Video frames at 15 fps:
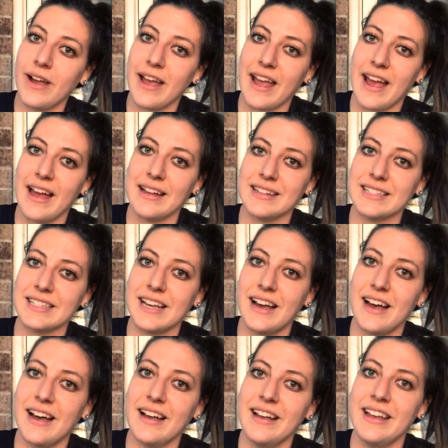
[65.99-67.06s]
And
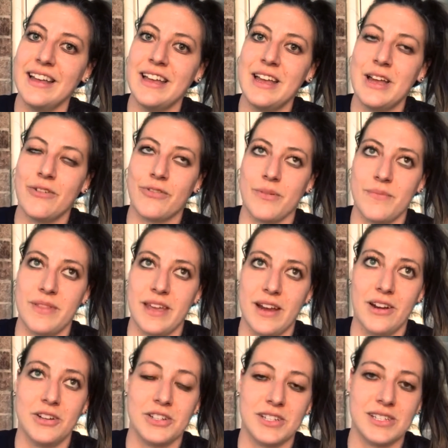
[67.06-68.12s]
uh, from
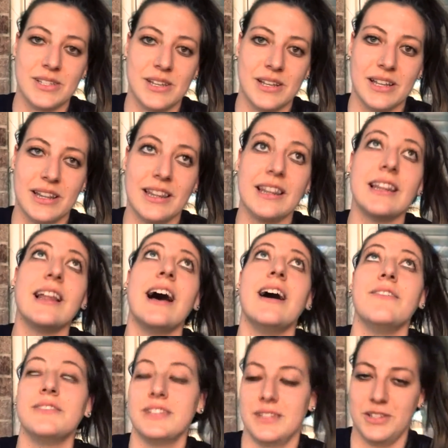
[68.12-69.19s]
there, just
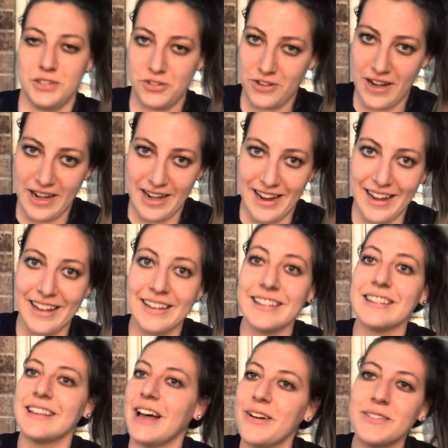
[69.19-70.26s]
loved the training,
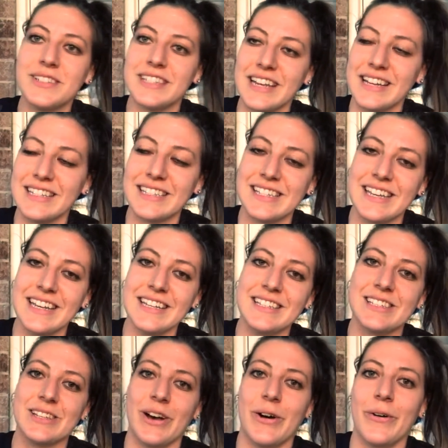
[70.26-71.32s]
loved dancing.
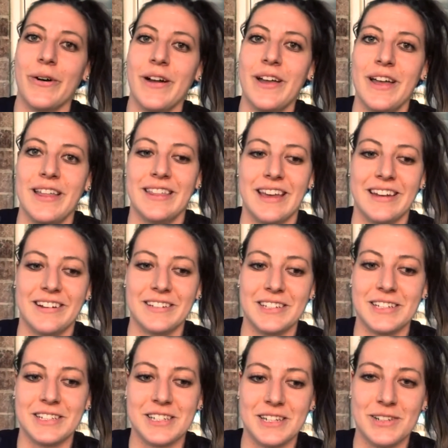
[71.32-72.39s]
So then
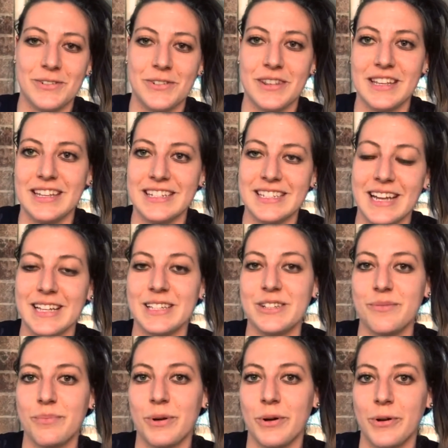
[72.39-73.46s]
auditioned for the
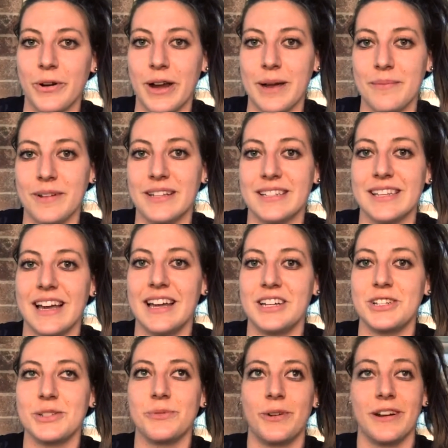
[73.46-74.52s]
intensive program because I
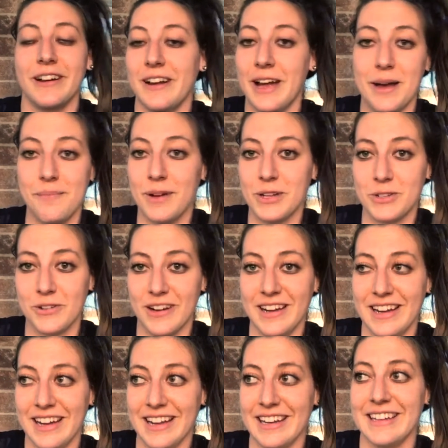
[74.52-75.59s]
just wanted to up my
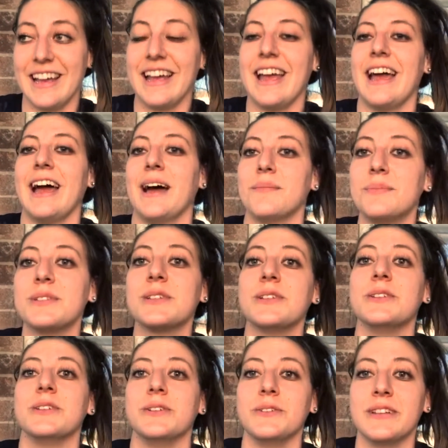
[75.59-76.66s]
training and I
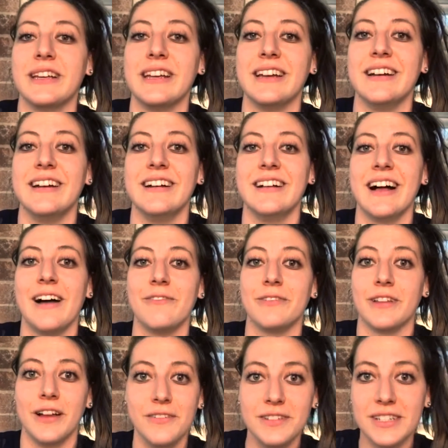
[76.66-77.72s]
absolutely have
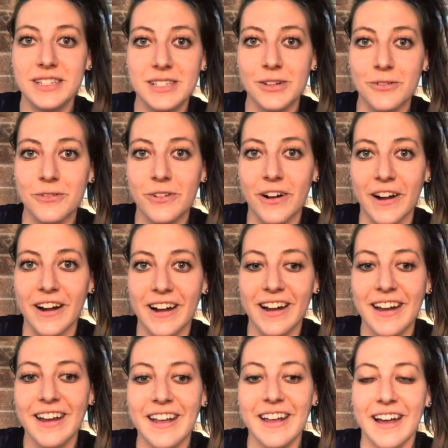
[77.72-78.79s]
loved it so far.
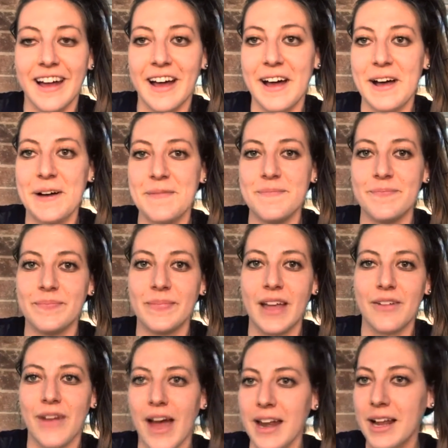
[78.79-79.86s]
Um,
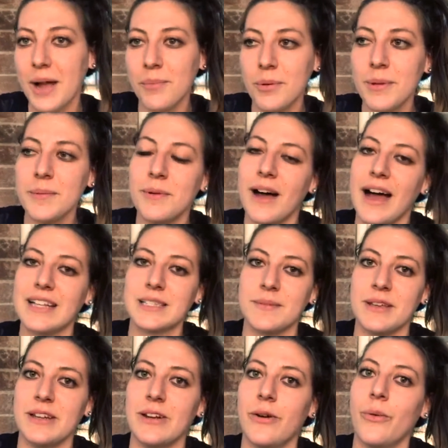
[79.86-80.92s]
I've had a couple people ask
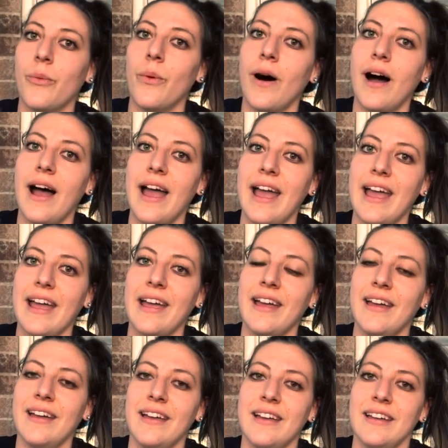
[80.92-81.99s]
me, you know, why
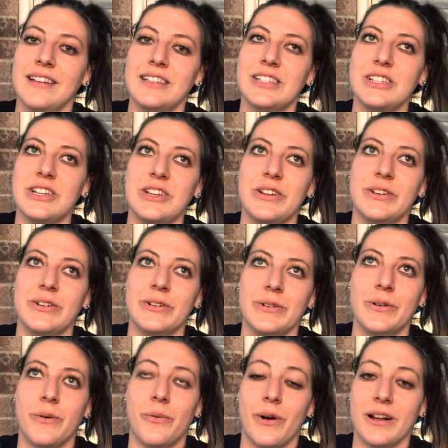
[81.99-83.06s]
do
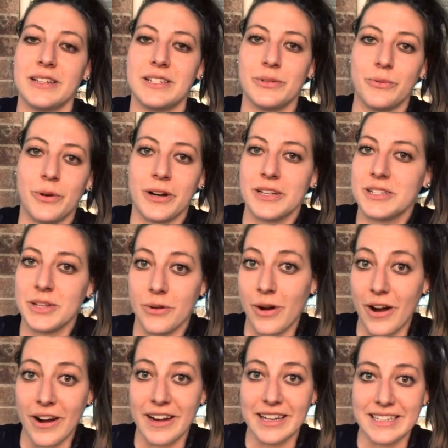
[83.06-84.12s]
you want to work so
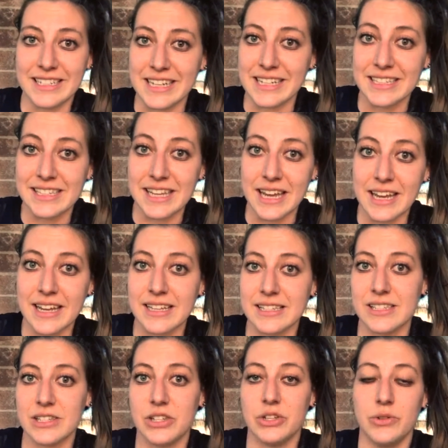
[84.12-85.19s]
hard at dancing?
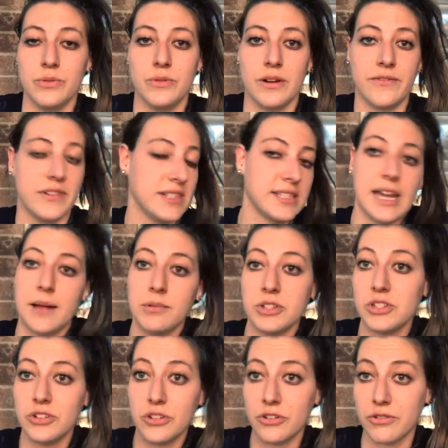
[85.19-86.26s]
Because you
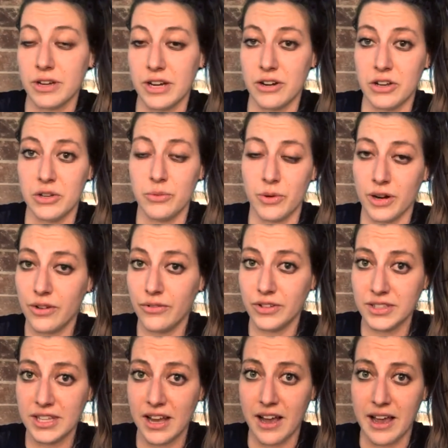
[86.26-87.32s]
established your career, you work
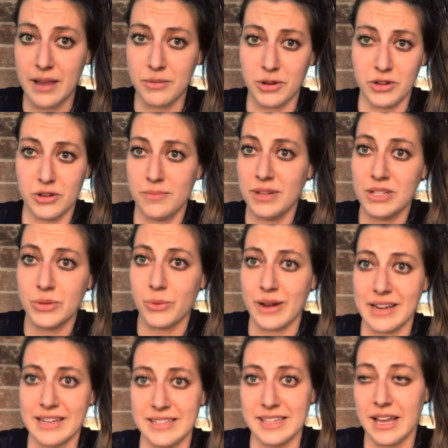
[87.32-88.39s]
full time, you're in your mid
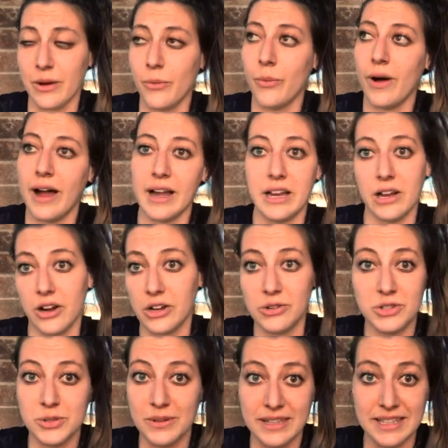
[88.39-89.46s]
20s, like, why do, are you
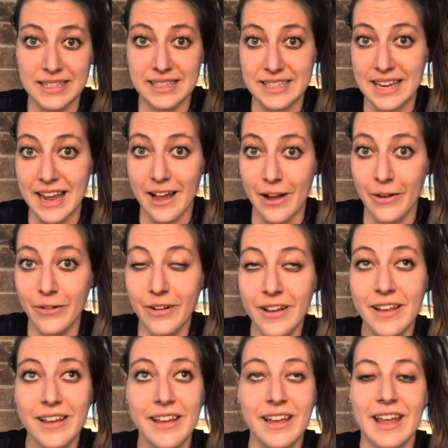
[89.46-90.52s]
doing this now?
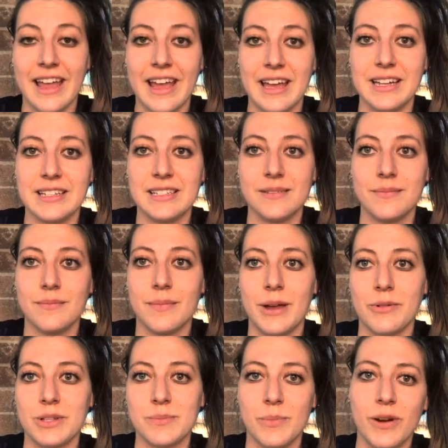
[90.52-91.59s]
And my
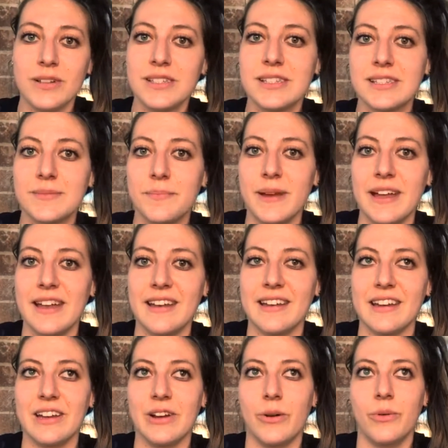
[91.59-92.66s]
response has
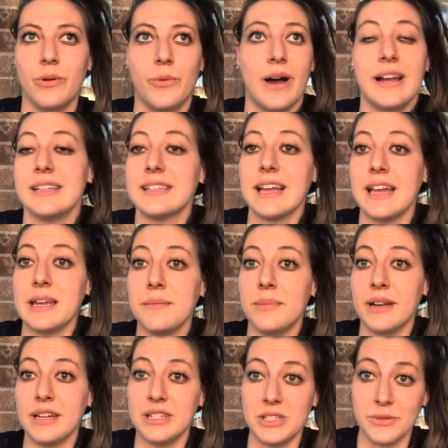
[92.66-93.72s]
been, you know, well, why does
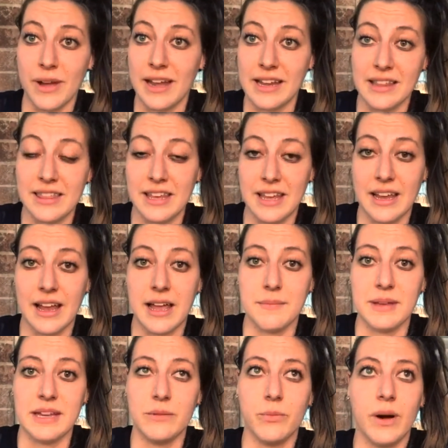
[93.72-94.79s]
anybody do anything? I
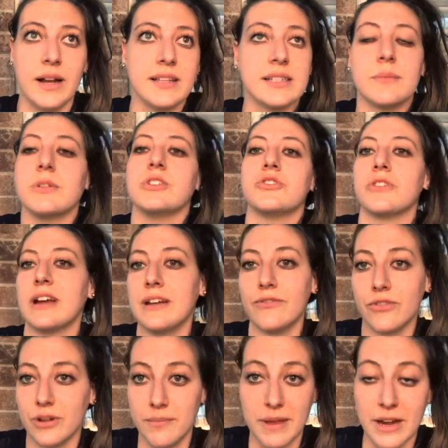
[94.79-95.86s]
mean, why does someone train
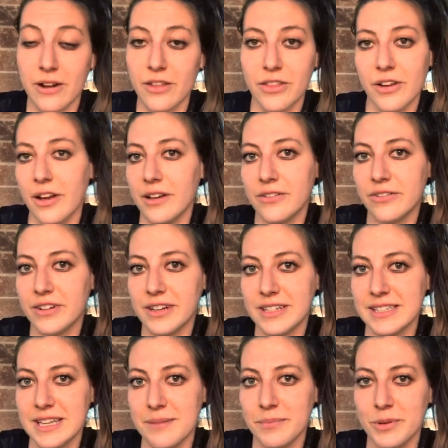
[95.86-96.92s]
for a marathon, for
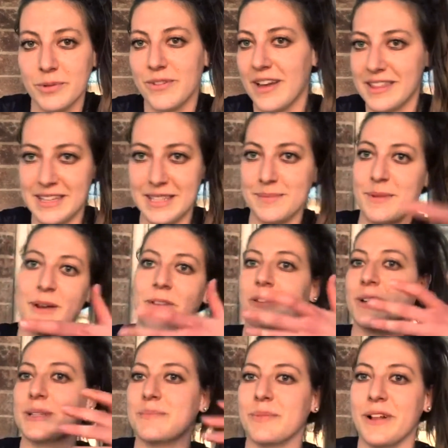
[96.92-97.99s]
example? We've had these
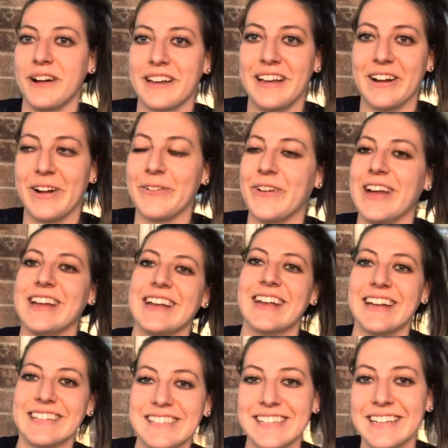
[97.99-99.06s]
marathons blocking our way to
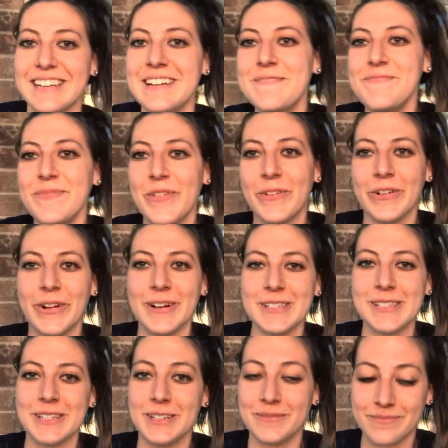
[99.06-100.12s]
get to
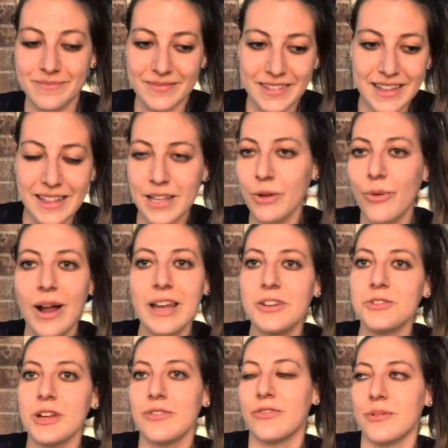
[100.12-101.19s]
rehearsal. Like, why do you
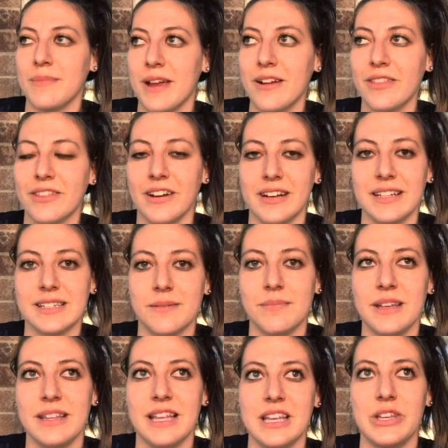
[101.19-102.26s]
train for a marathon? It's
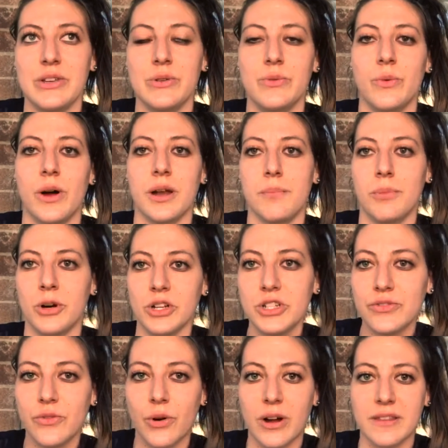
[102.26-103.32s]
something that you want to
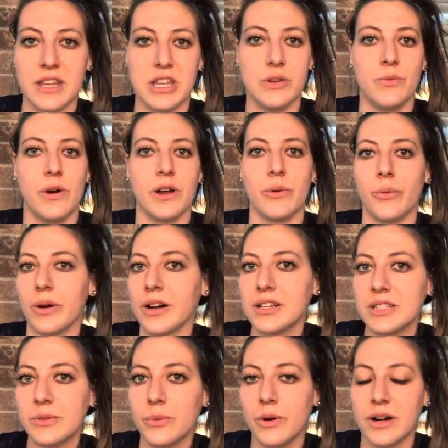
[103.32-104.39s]
push for and that you want to work
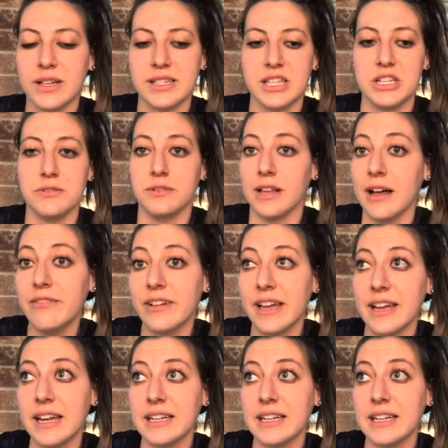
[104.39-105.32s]
towards and you love it.